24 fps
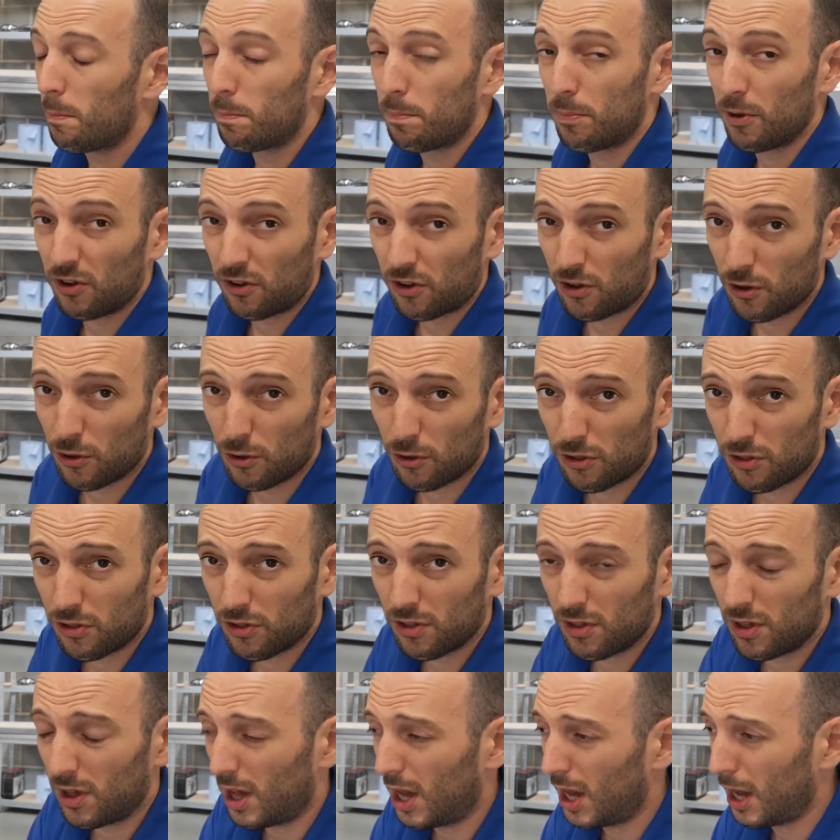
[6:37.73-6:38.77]
But of
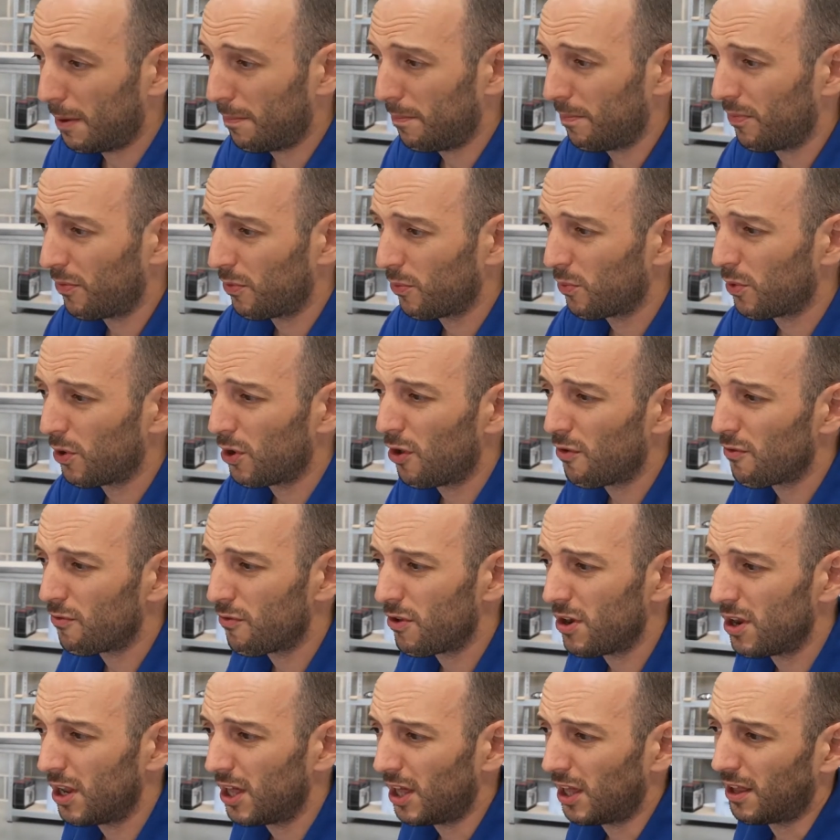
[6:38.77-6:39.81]
course, I'm not
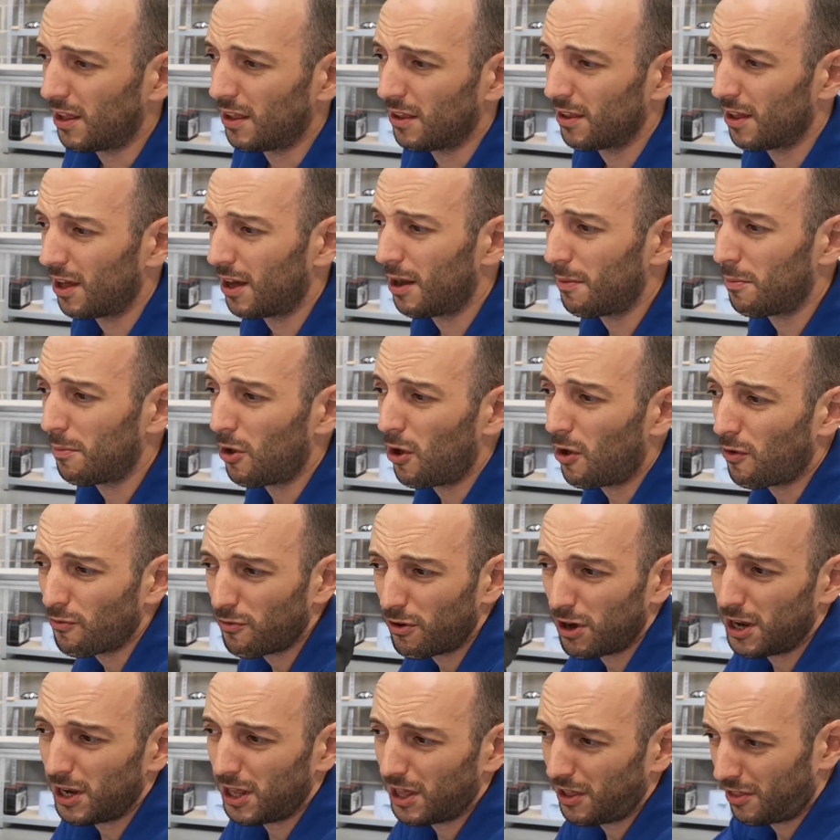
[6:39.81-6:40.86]

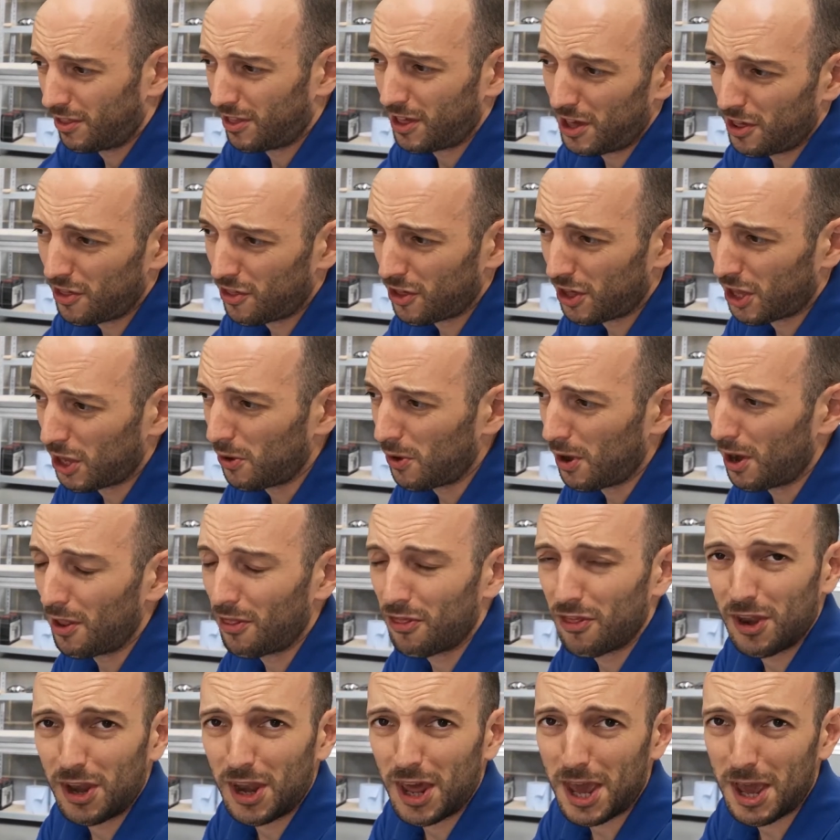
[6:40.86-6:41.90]
really teaching you
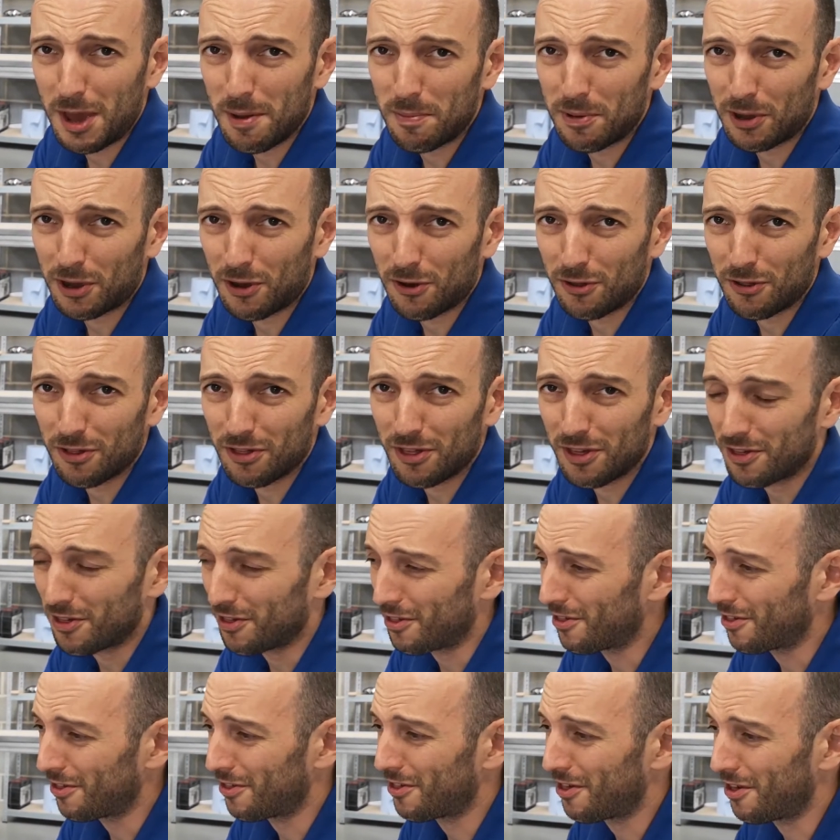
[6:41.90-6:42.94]
anything here because this
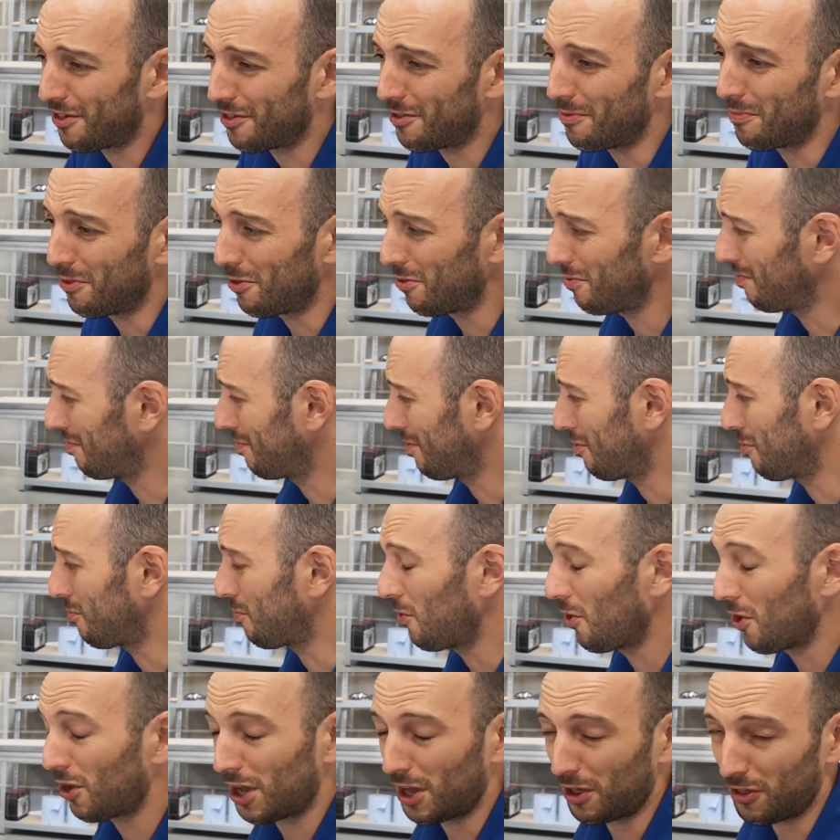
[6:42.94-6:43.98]
is a system that's
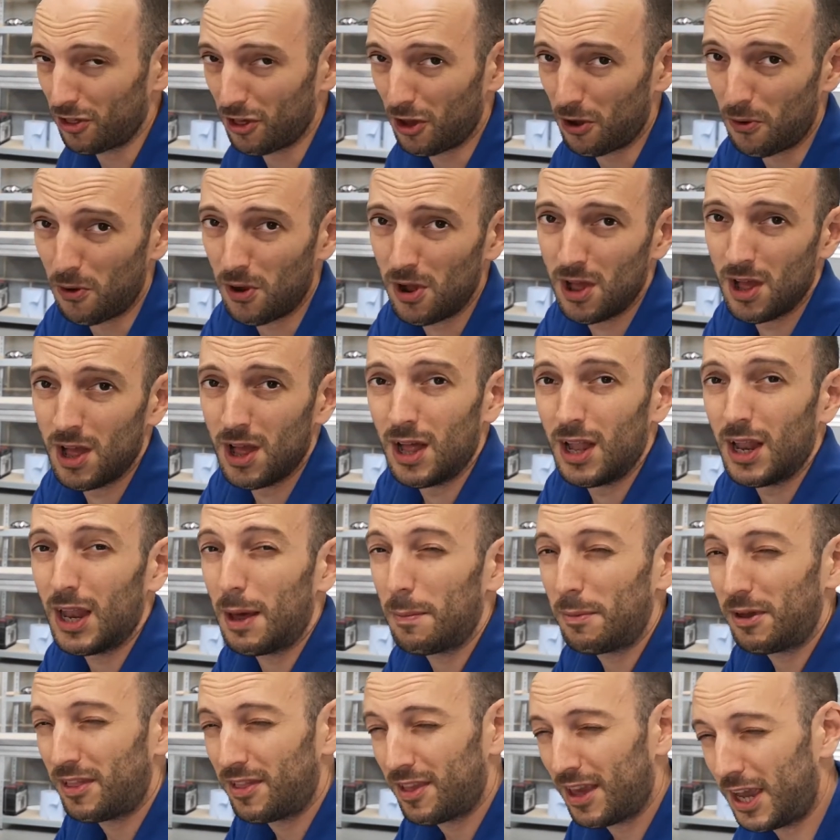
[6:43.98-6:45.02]
working. So let
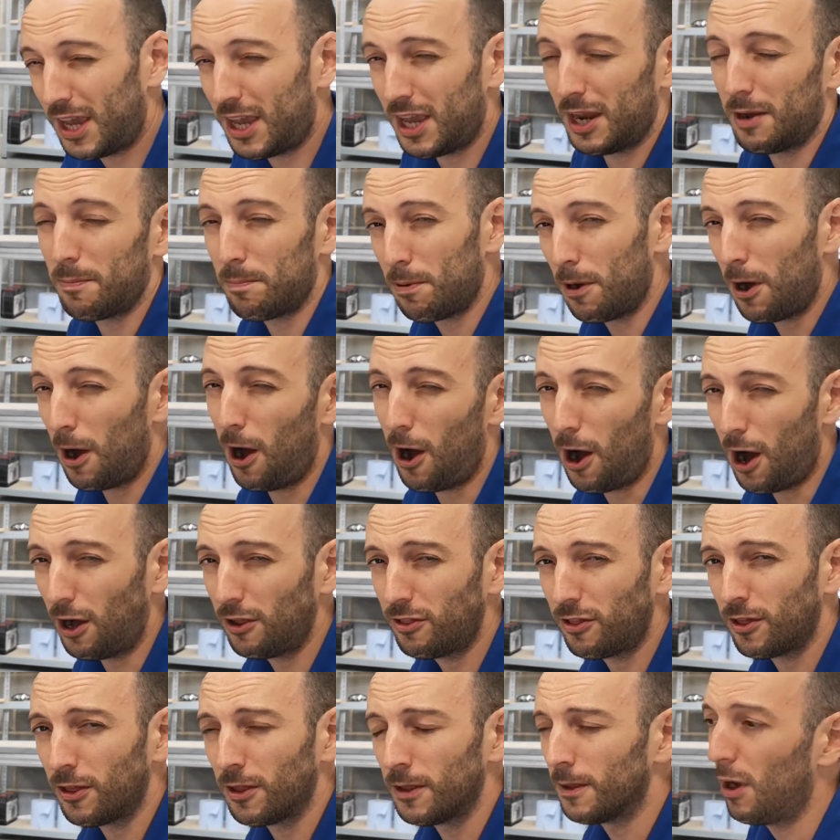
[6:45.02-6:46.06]
me take it
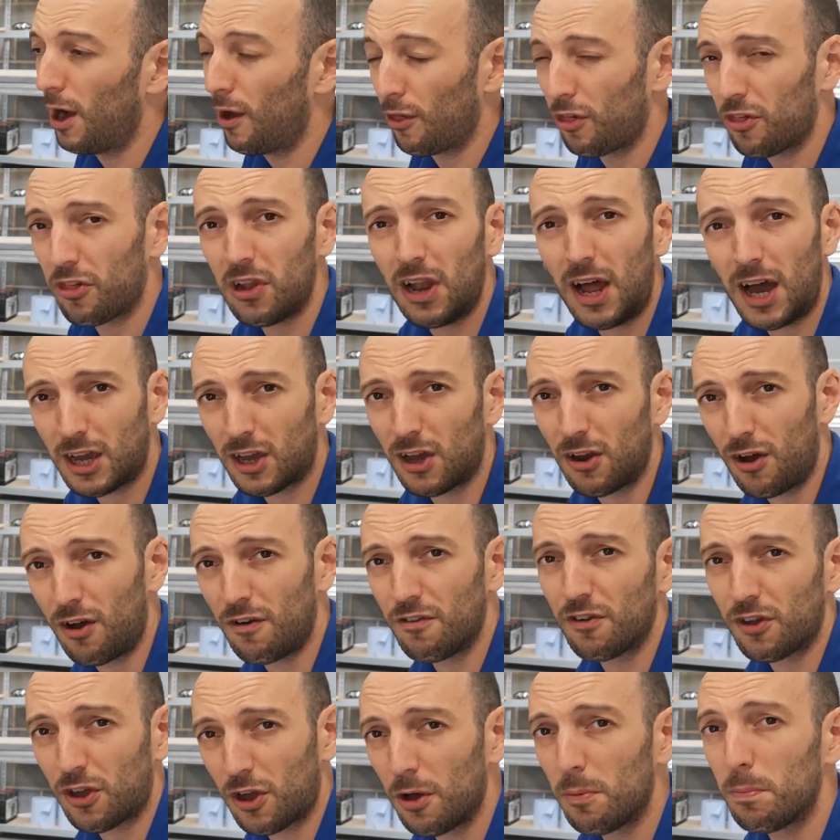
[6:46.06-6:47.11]
apart. I'll slacken
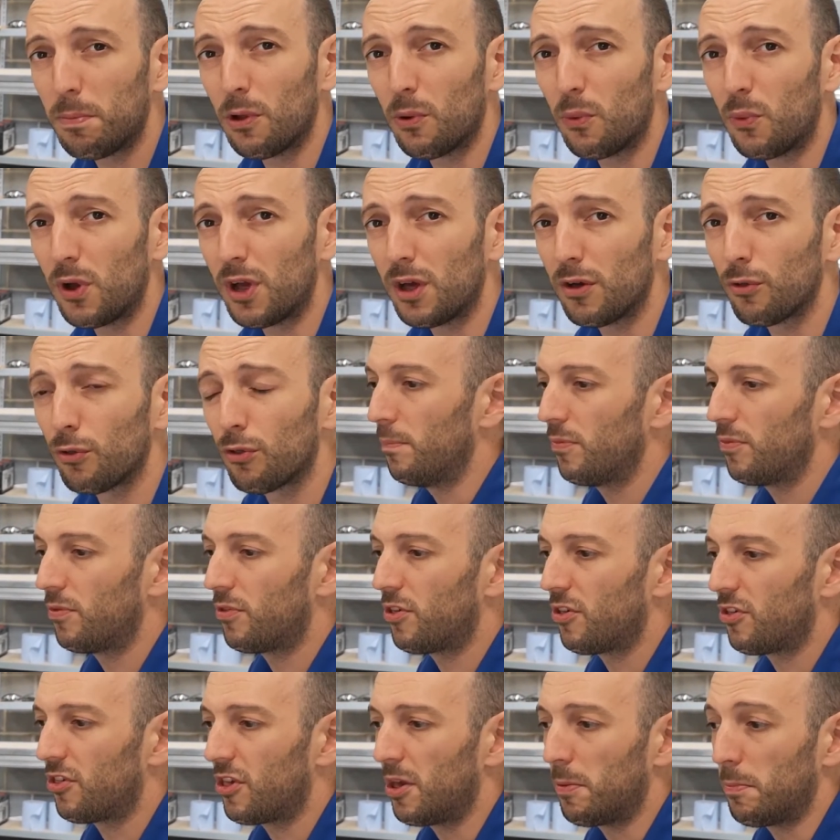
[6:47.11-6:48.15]
off a couple of wheels
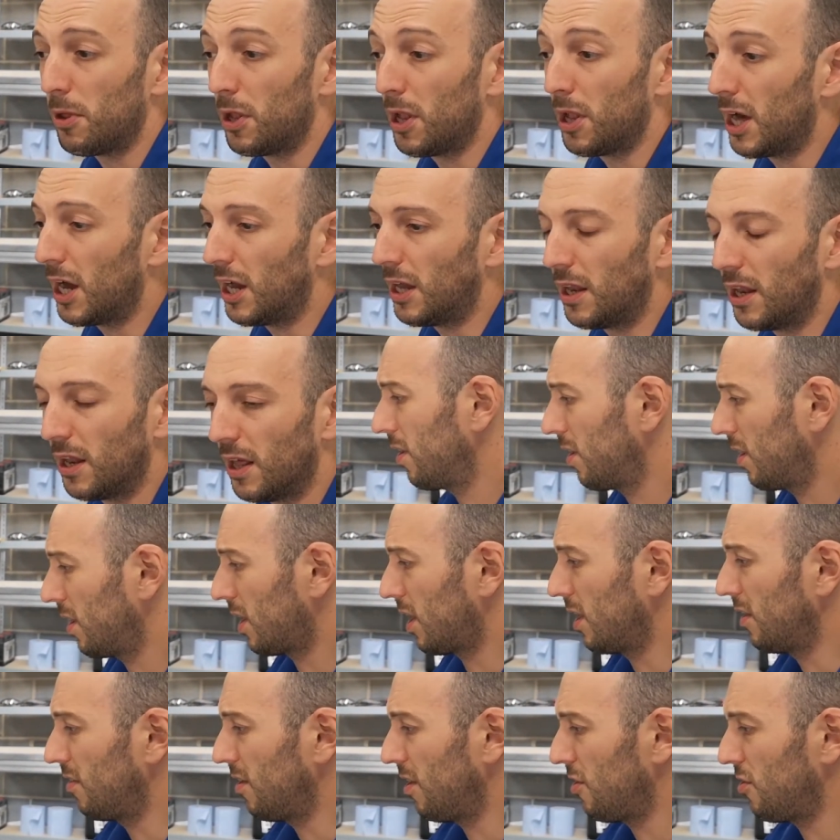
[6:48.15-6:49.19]
to simulate a
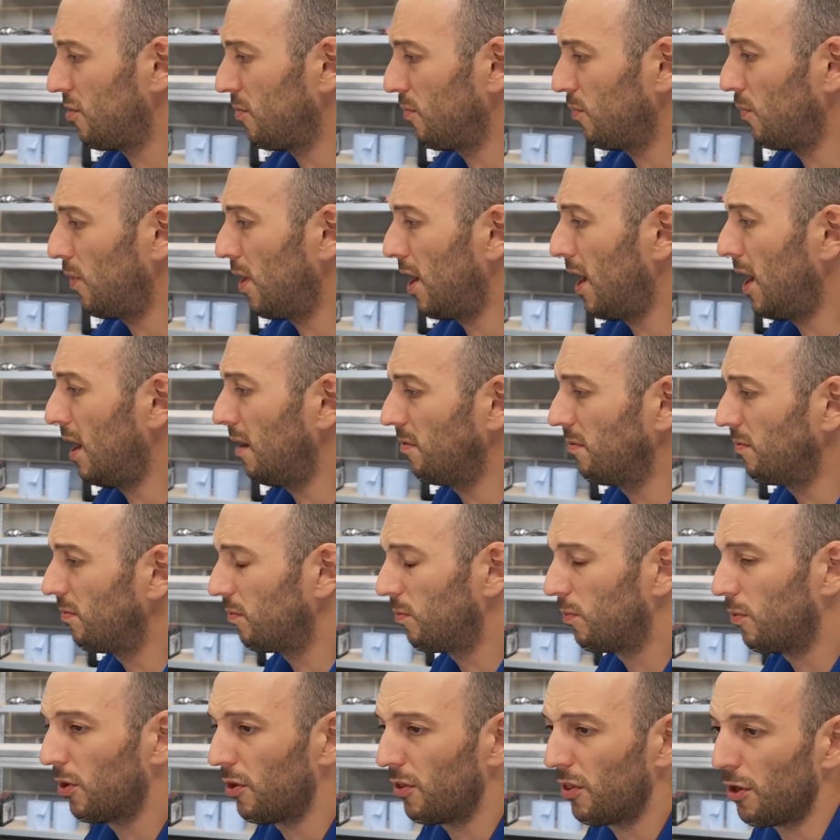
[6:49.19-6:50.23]
condition where
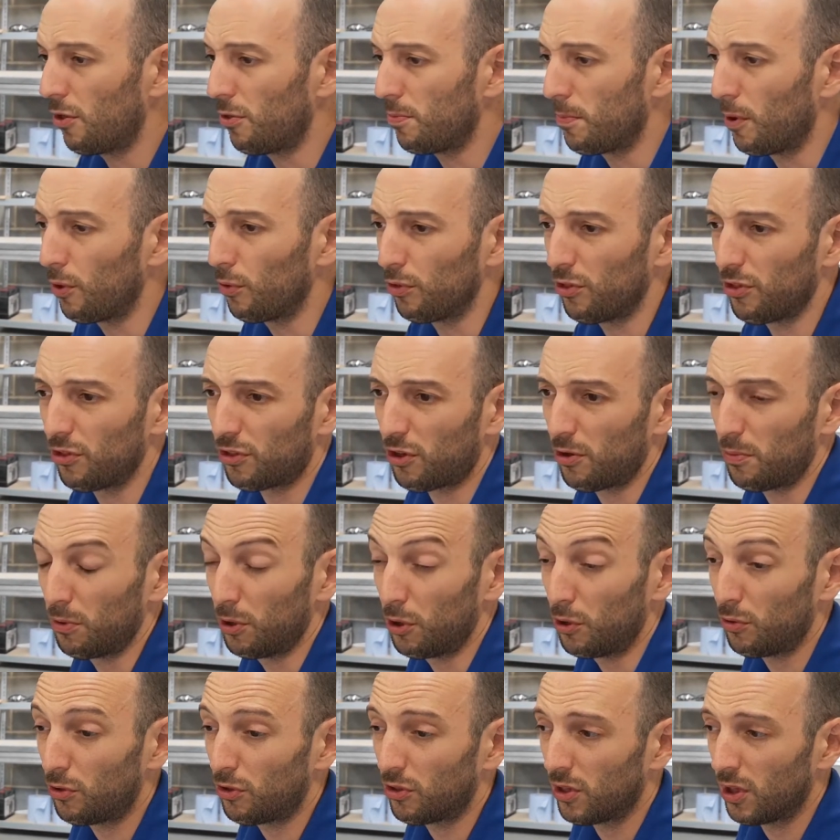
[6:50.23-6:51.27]
one of those bolts has come
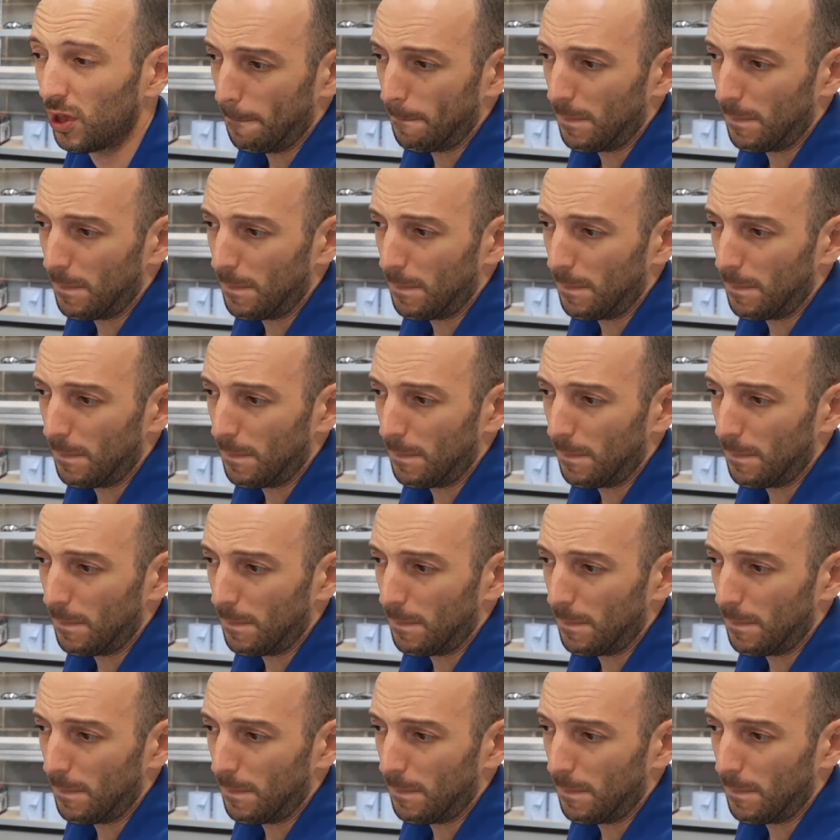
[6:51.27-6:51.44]
loose.